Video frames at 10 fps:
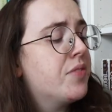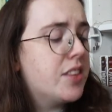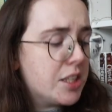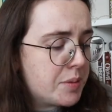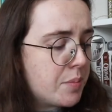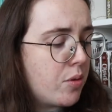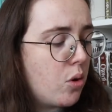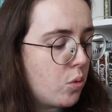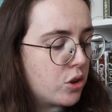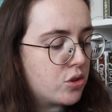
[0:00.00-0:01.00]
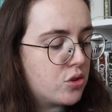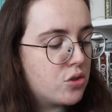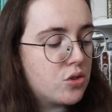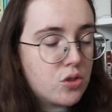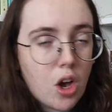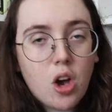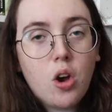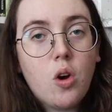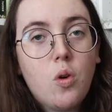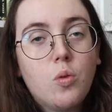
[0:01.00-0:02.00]
these people were
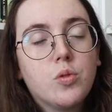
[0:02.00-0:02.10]
so,